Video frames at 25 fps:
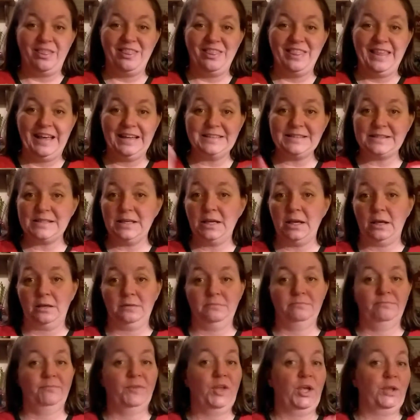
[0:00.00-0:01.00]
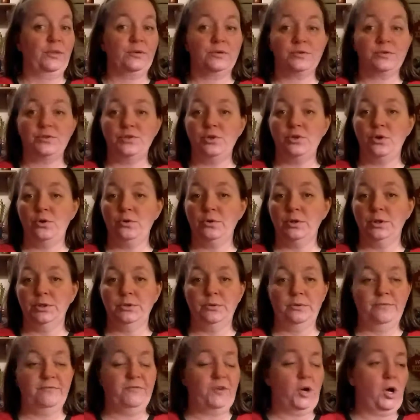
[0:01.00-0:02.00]
That's it. There's no
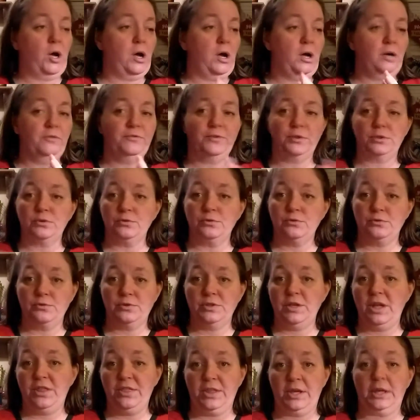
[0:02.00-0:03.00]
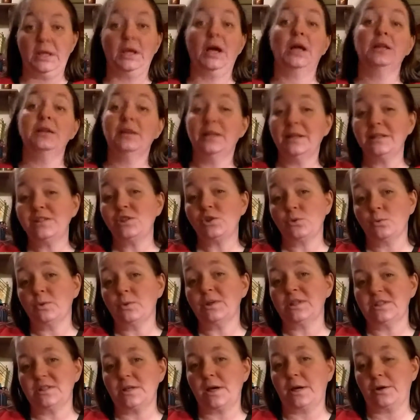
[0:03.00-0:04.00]
glue involved. There's nothing. Unless you
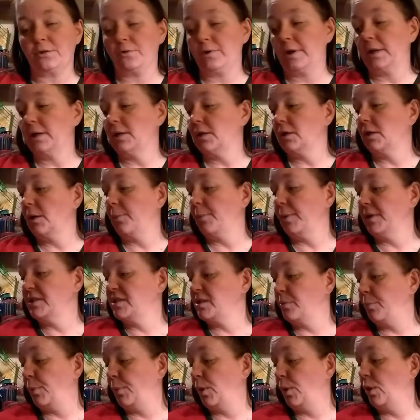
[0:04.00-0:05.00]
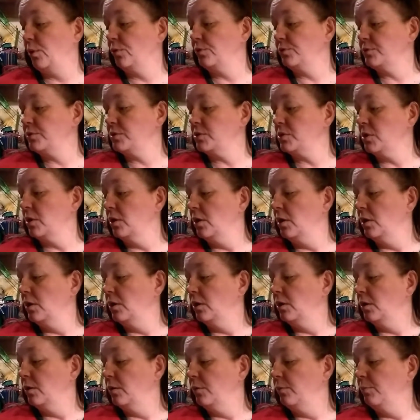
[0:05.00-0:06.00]
want to decorate it up, I suppose.
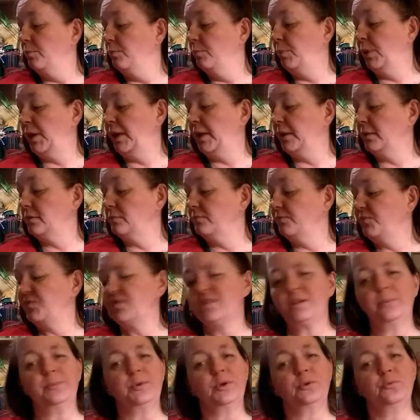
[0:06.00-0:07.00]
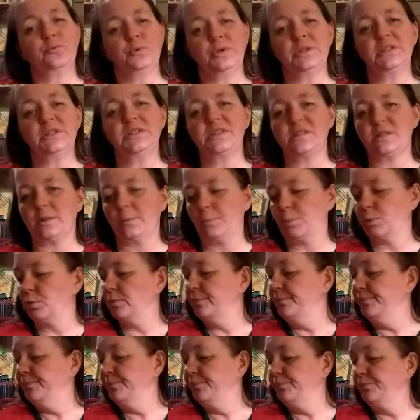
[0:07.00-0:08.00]
But something really
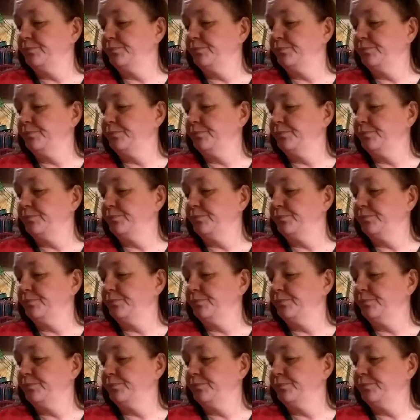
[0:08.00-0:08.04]
simple.